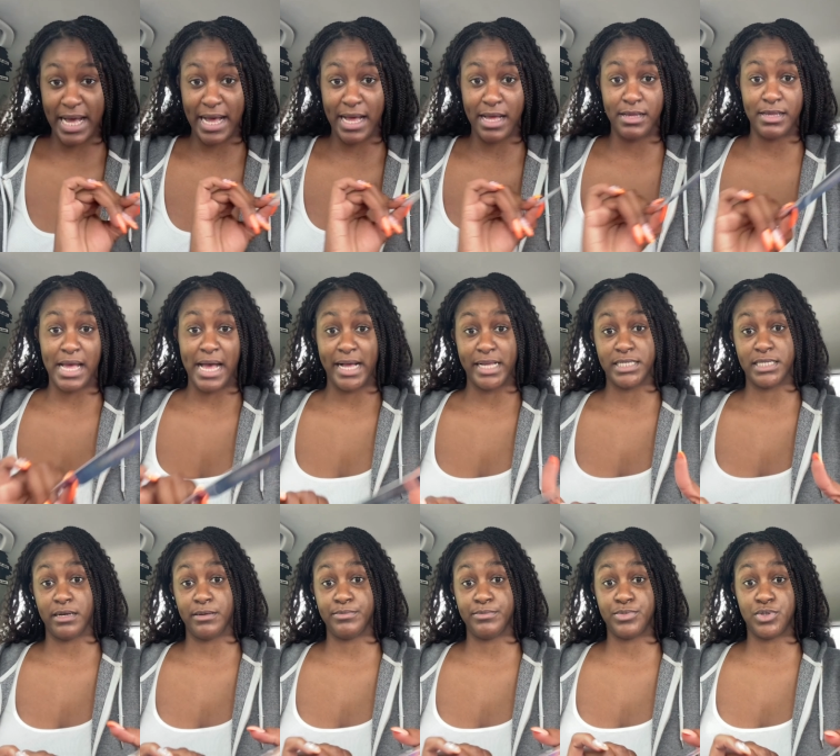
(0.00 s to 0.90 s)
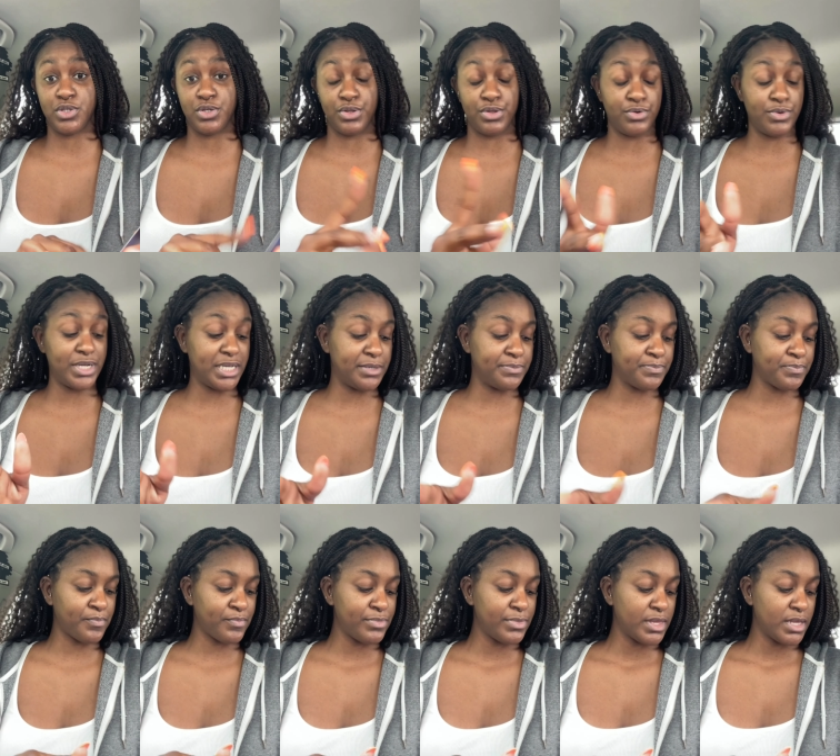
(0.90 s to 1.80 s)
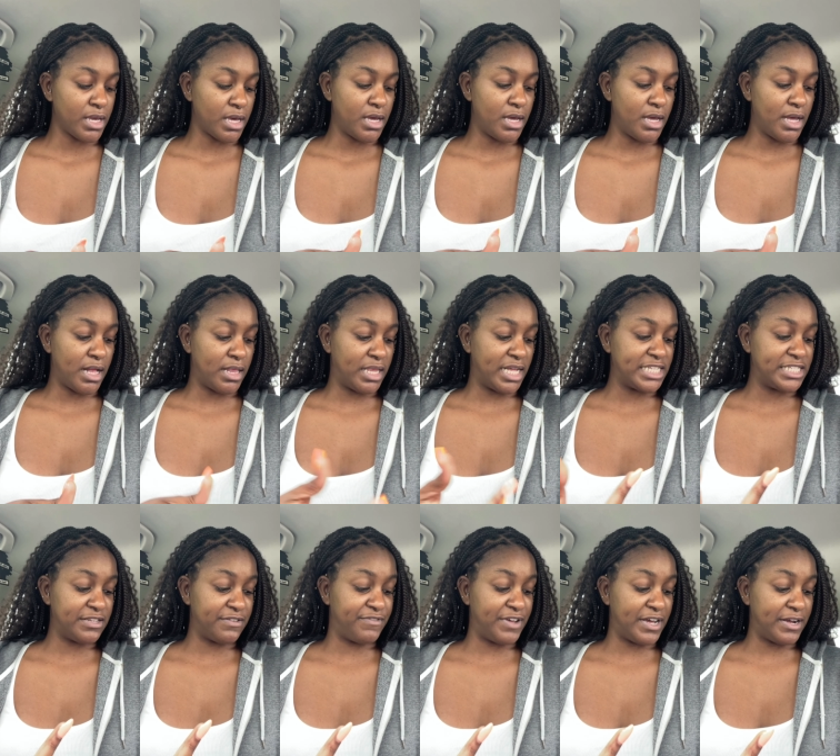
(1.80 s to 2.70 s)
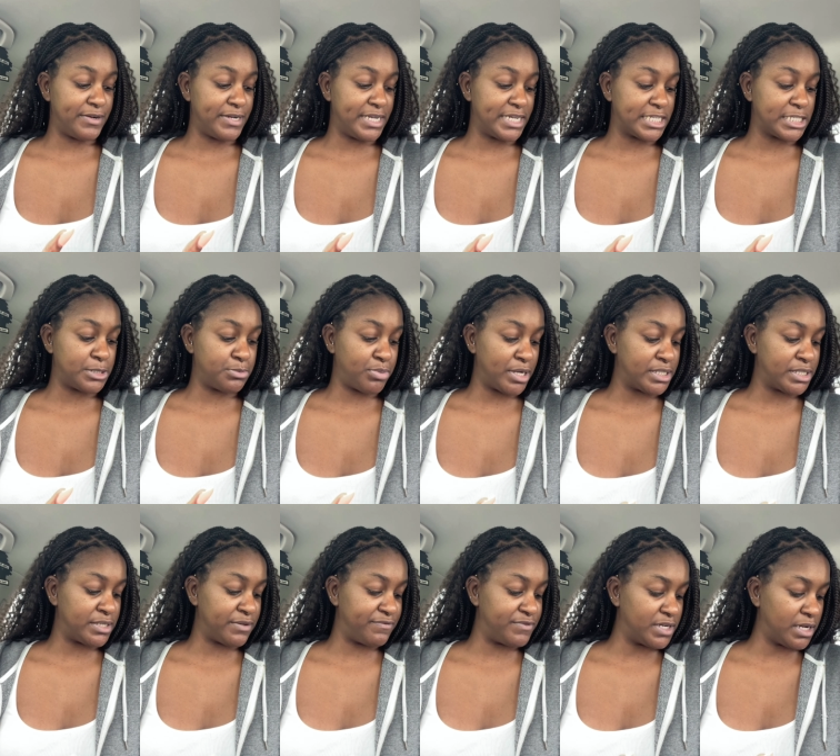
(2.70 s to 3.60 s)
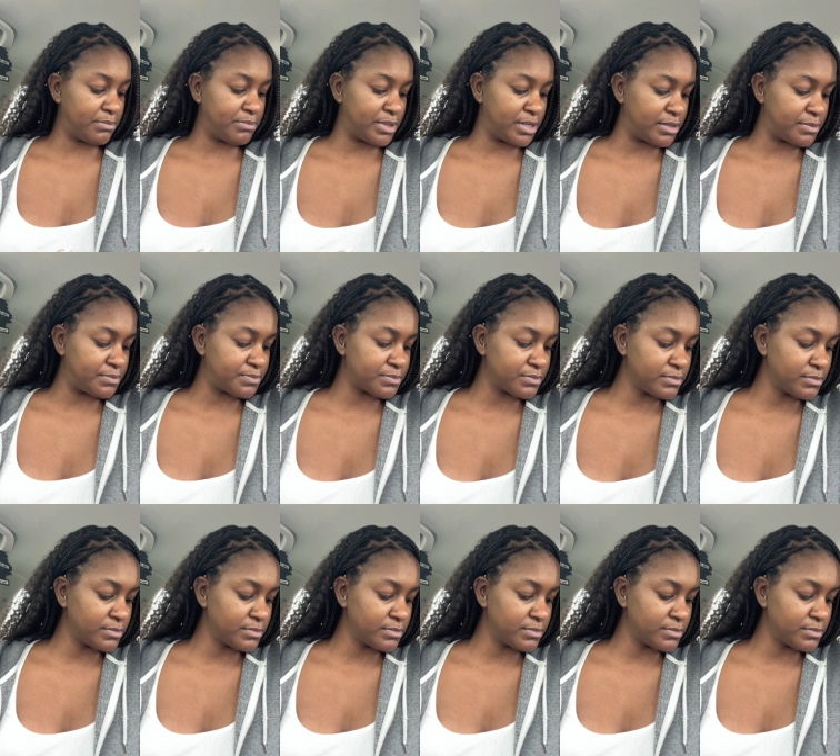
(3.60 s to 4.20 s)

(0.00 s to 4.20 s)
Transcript: that adds up to three. And that's a very expressive number.